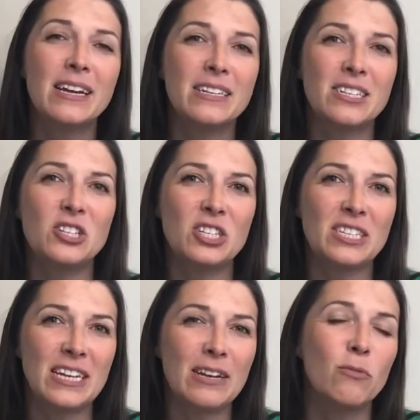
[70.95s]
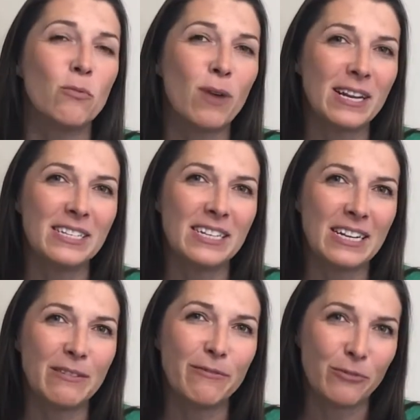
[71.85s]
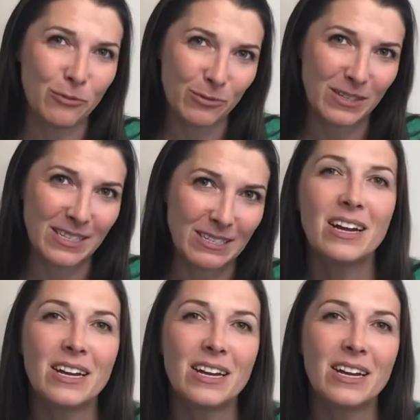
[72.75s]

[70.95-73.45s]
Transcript: to just eat ready-to-eat foods.